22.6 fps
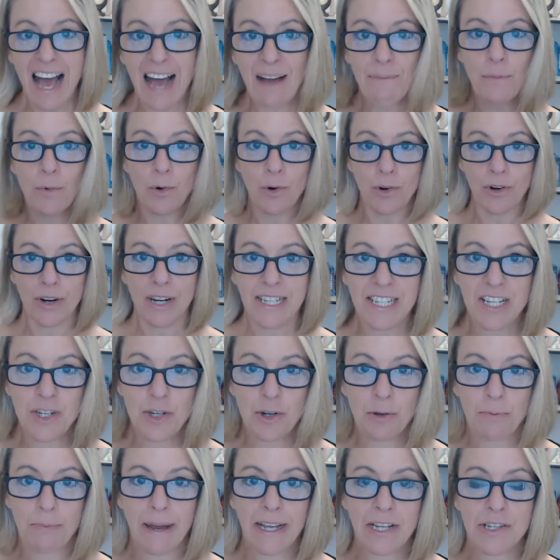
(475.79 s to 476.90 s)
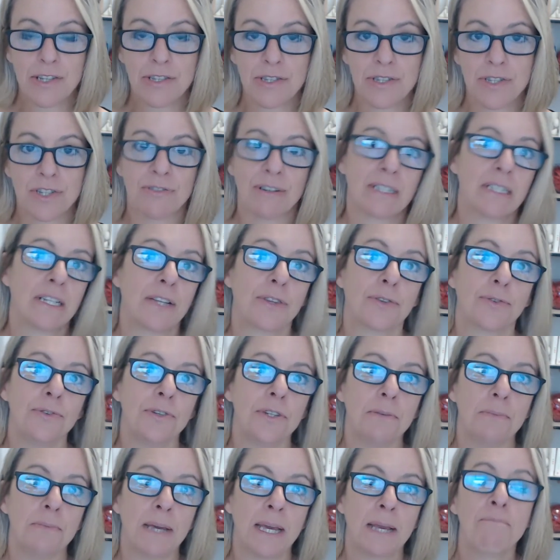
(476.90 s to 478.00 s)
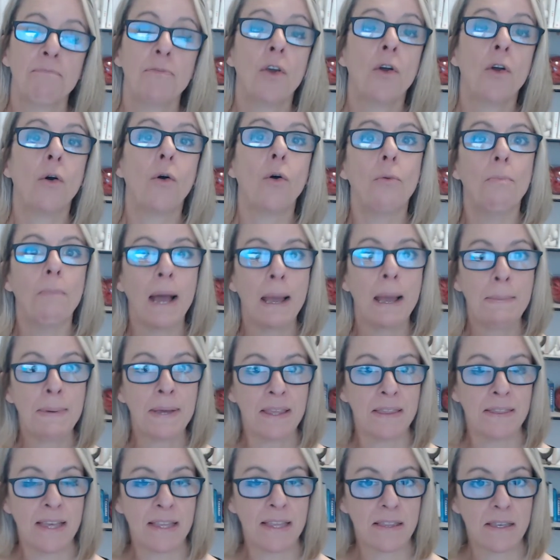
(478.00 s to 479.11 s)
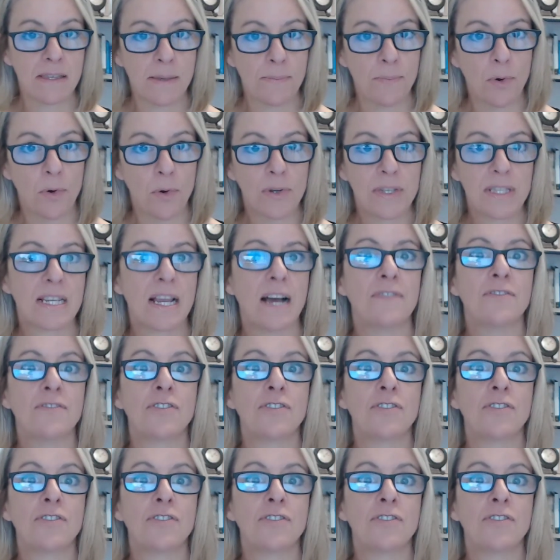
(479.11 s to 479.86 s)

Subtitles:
more additional patients directly through to me, or maybe that the support staff